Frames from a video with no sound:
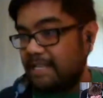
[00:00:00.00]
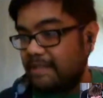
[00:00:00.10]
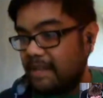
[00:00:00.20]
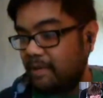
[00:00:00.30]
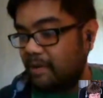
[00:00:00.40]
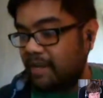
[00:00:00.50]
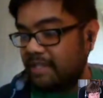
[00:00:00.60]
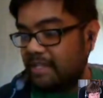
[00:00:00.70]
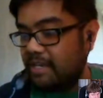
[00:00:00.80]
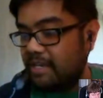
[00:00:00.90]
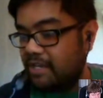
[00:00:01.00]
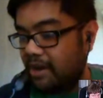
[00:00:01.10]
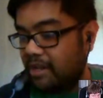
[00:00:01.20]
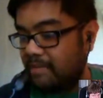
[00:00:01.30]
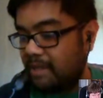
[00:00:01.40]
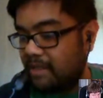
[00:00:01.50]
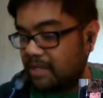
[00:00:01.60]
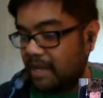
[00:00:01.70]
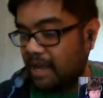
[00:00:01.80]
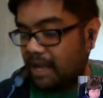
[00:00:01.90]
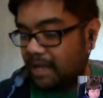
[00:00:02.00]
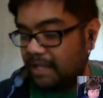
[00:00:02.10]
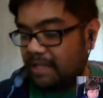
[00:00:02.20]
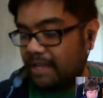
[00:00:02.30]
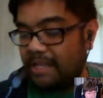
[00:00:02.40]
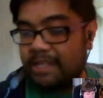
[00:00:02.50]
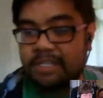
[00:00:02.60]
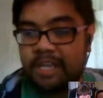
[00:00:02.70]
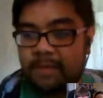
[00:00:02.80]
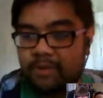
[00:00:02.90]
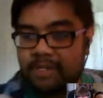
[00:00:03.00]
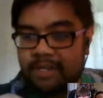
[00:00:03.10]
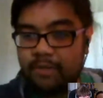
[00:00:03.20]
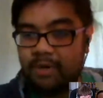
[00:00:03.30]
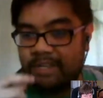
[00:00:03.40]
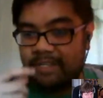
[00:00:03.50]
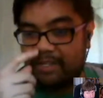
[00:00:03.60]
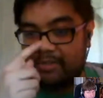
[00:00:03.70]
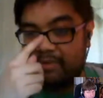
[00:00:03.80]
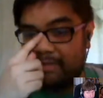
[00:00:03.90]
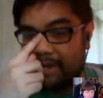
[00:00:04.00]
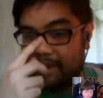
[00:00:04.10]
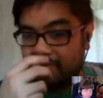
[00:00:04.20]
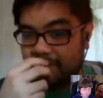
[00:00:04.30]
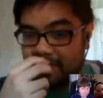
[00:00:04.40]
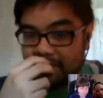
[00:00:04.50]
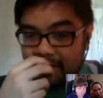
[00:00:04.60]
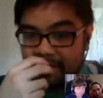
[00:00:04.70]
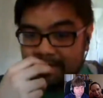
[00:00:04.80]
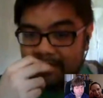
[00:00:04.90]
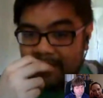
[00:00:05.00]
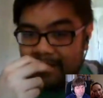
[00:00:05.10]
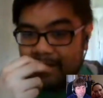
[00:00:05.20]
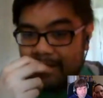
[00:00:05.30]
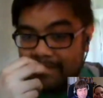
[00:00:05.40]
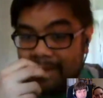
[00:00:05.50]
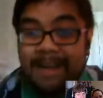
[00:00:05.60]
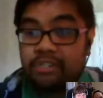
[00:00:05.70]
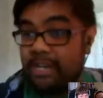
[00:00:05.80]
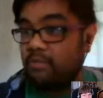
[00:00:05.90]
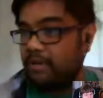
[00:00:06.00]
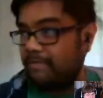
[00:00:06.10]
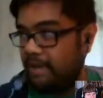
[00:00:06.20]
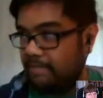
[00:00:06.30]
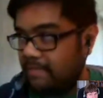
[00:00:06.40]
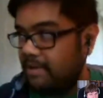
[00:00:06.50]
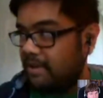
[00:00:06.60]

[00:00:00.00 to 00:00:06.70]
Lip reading: if you look in the document in this game, there's like 2 links to 2 videos. I'm actually in one of them.